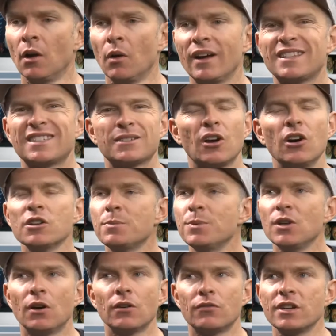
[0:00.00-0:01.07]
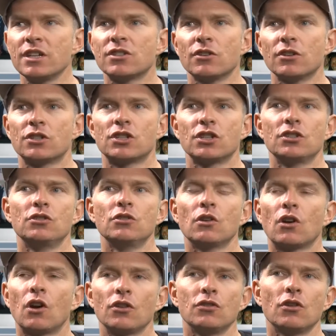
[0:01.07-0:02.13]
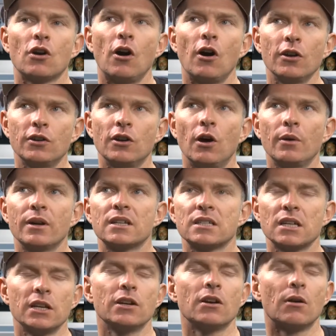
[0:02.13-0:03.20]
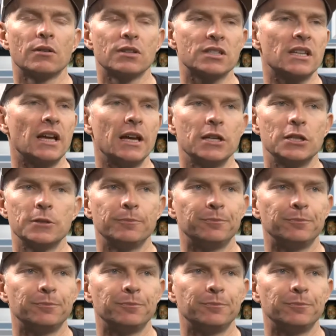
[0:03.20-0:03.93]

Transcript: It goes beyond research. You you can't know it until you go on stage.